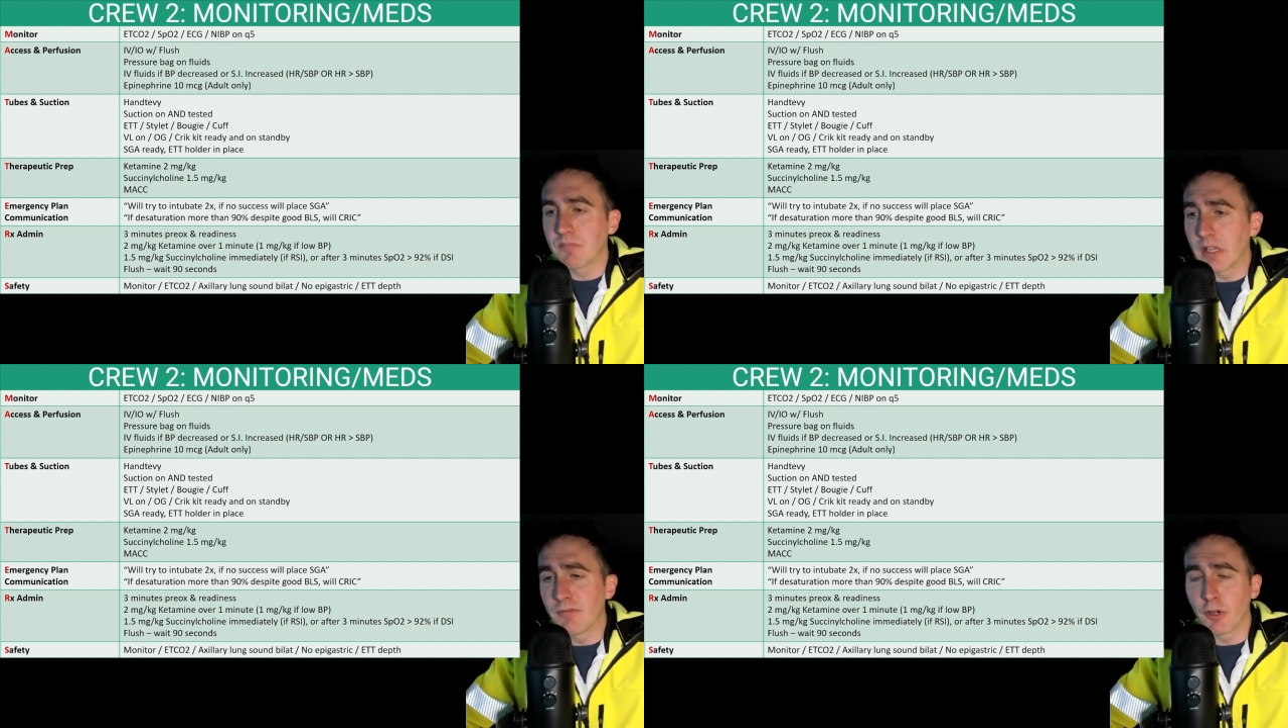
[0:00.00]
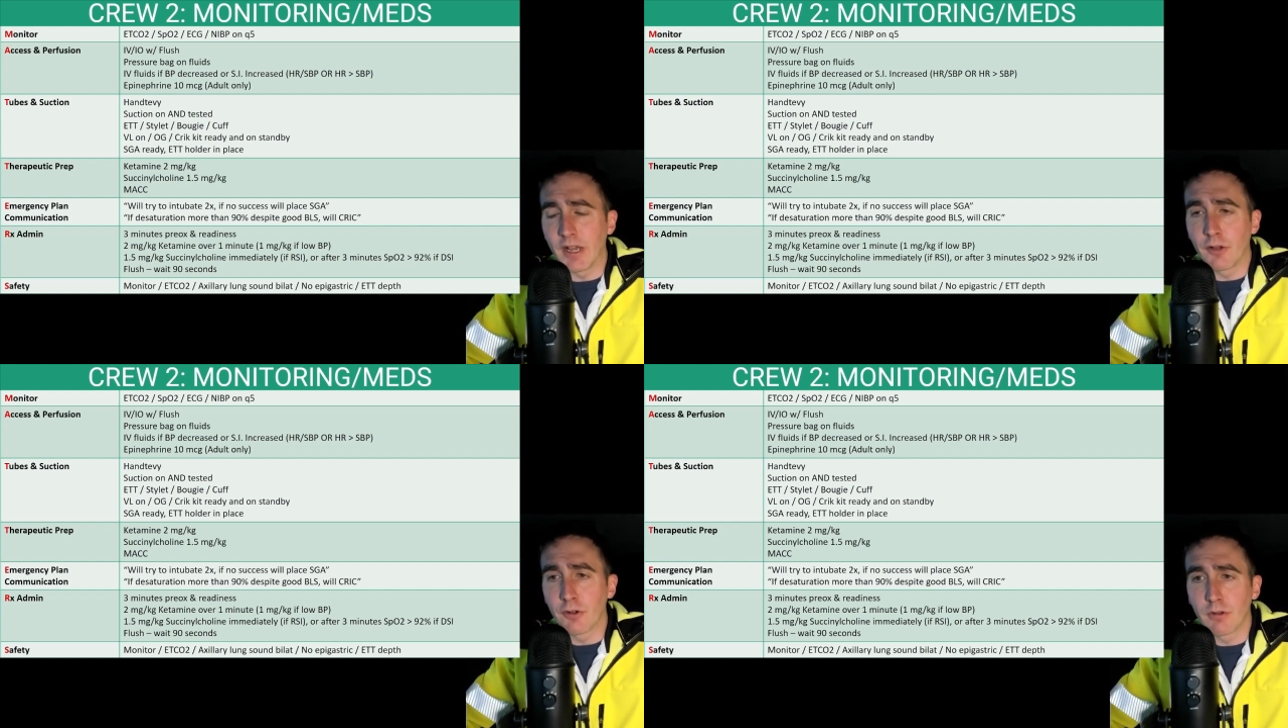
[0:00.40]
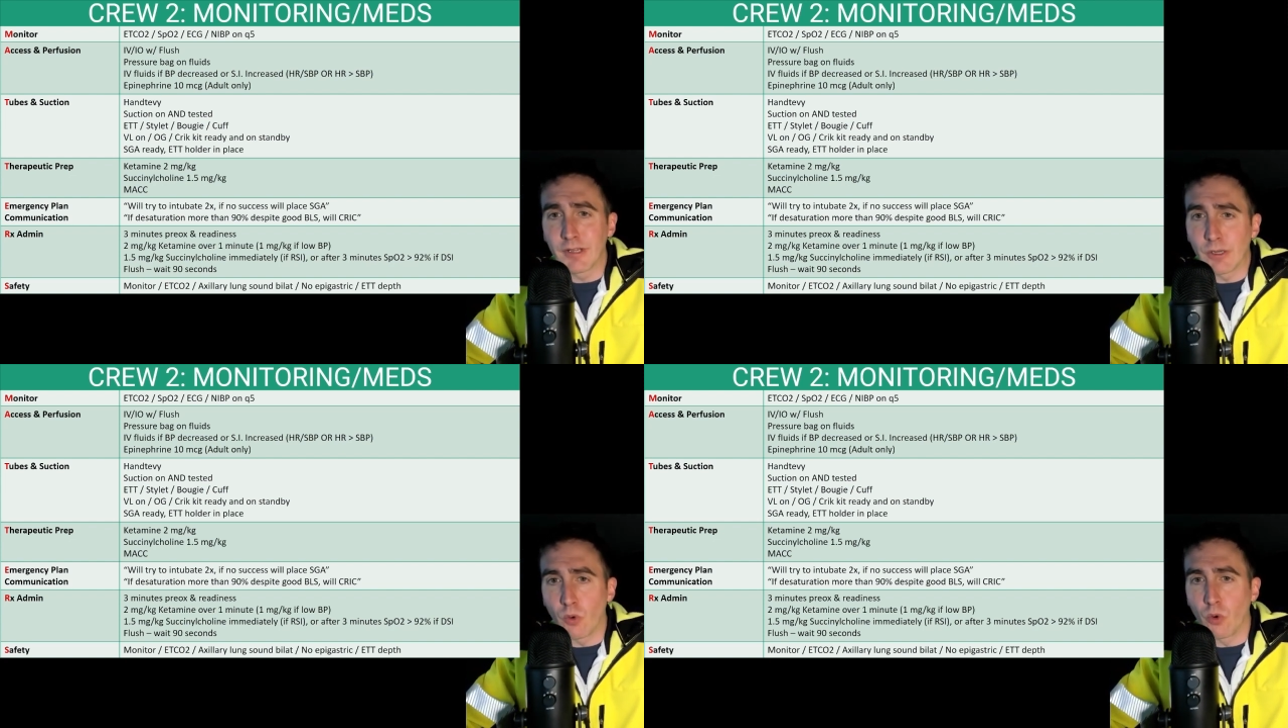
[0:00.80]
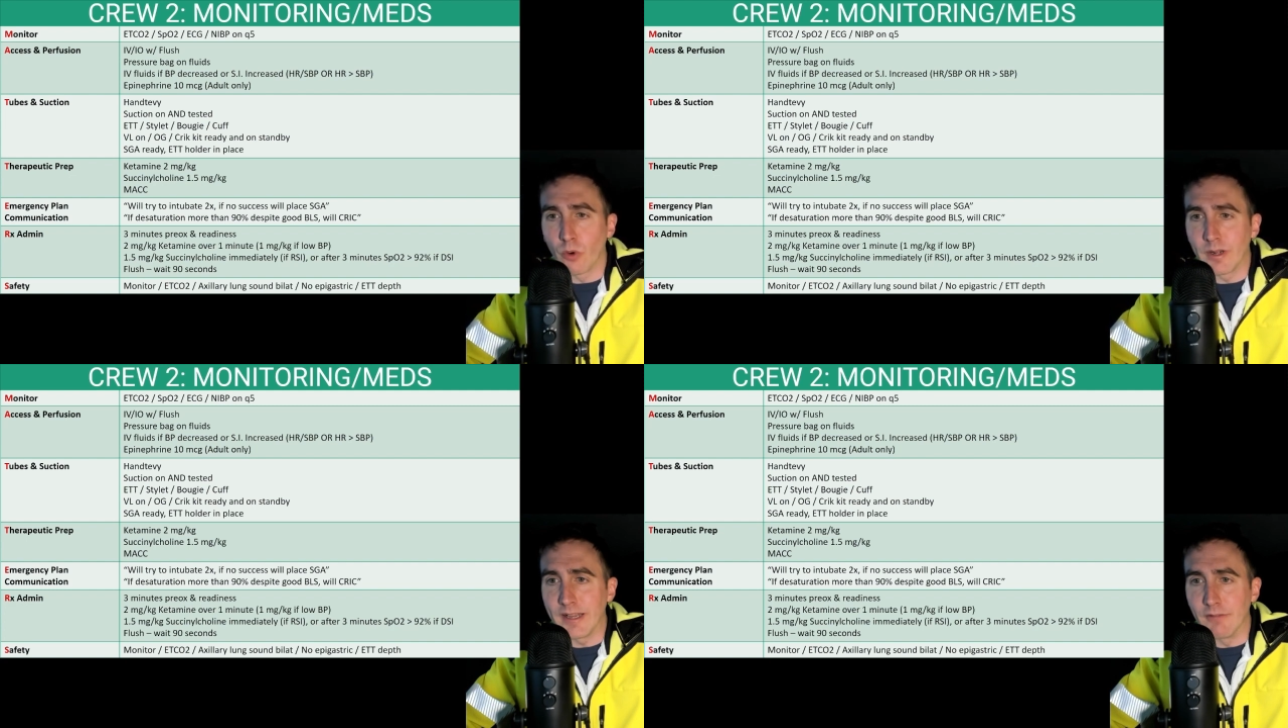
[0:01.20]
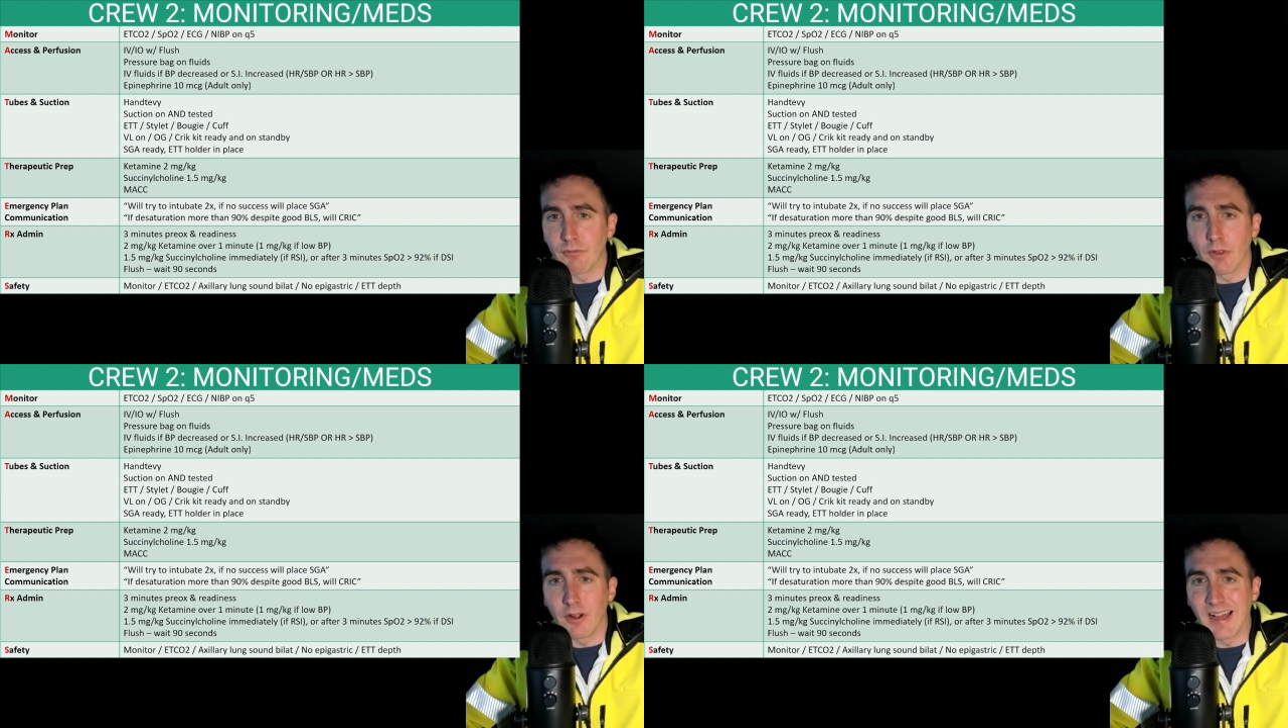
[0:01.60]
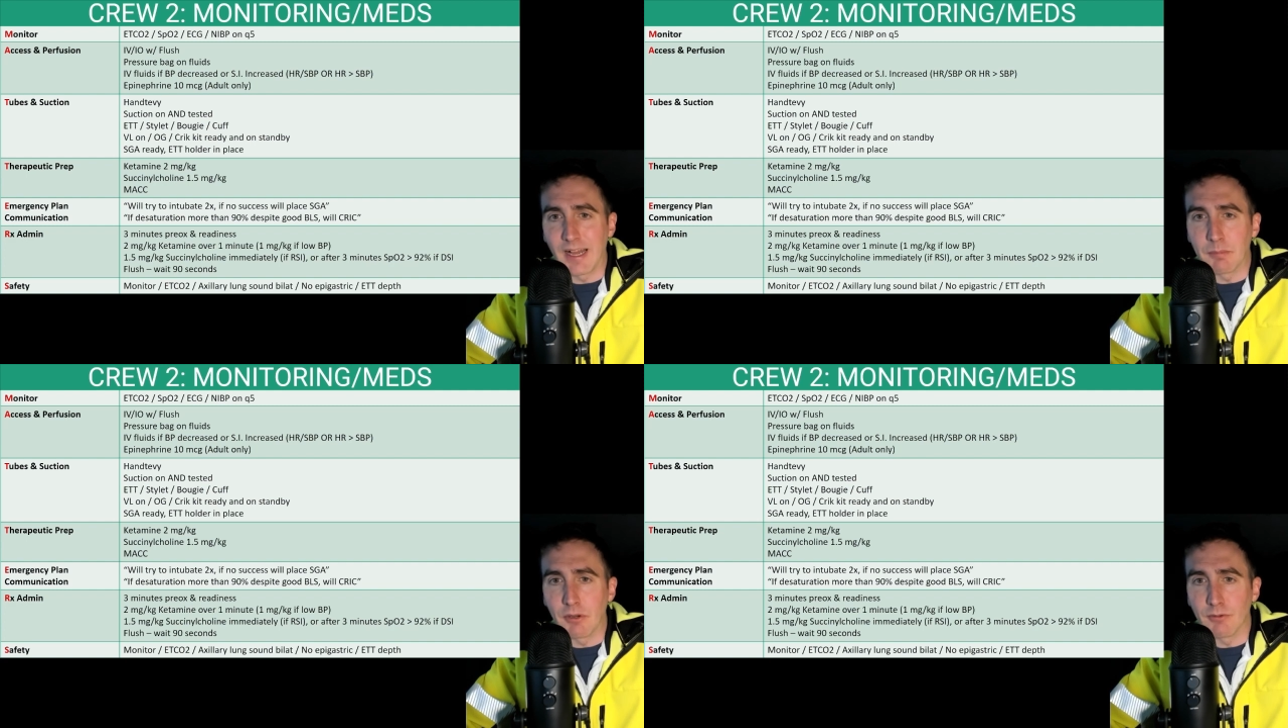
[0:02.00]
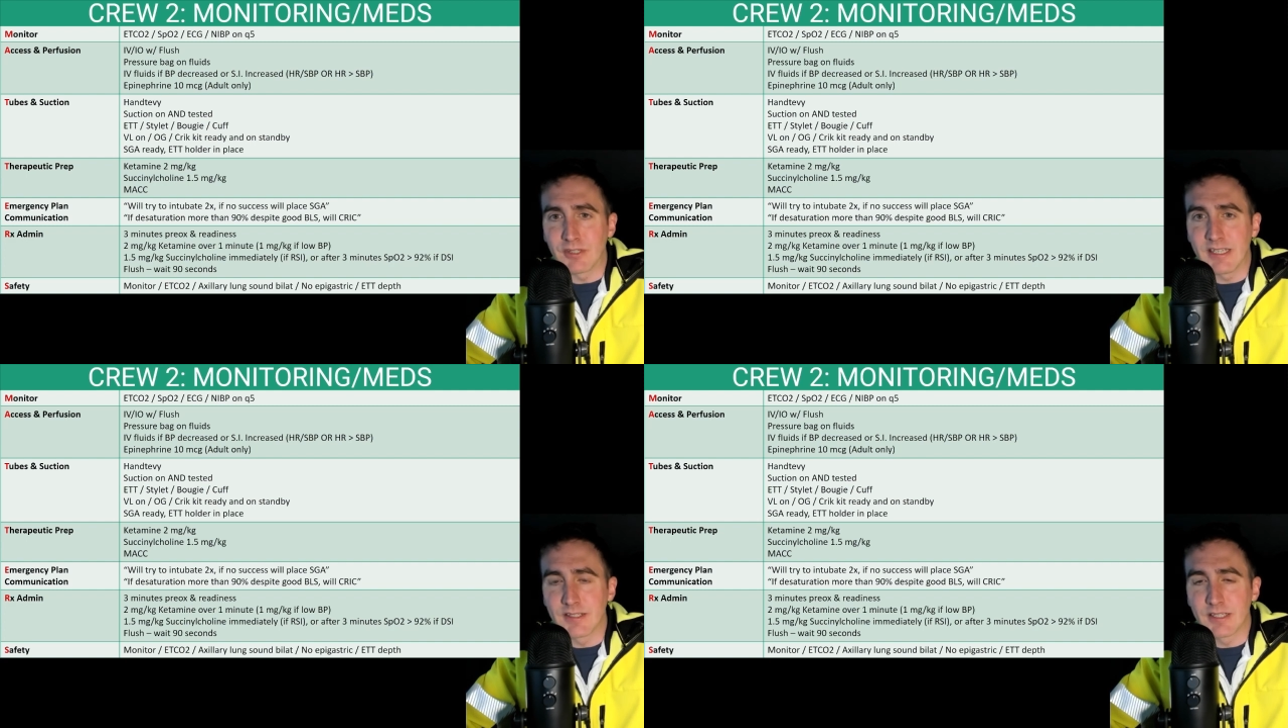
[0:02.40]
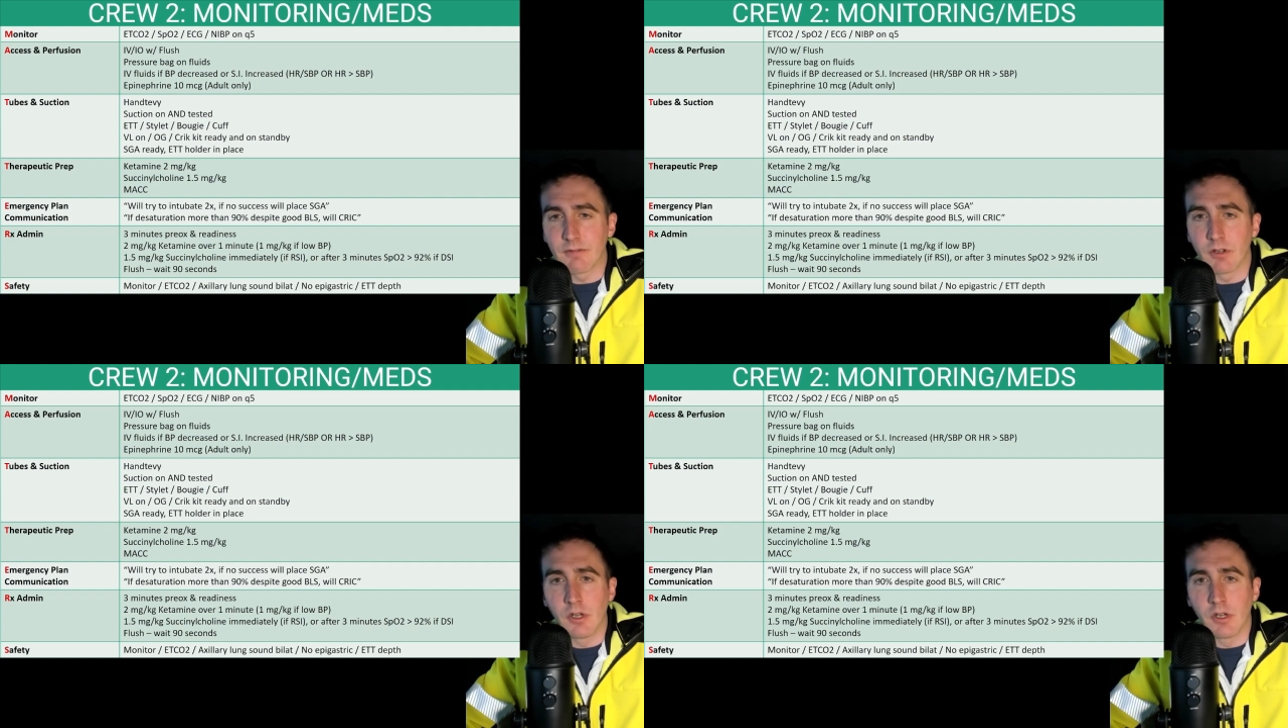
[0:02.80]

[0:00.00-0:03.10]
if they're elderly or if they're hypotensive.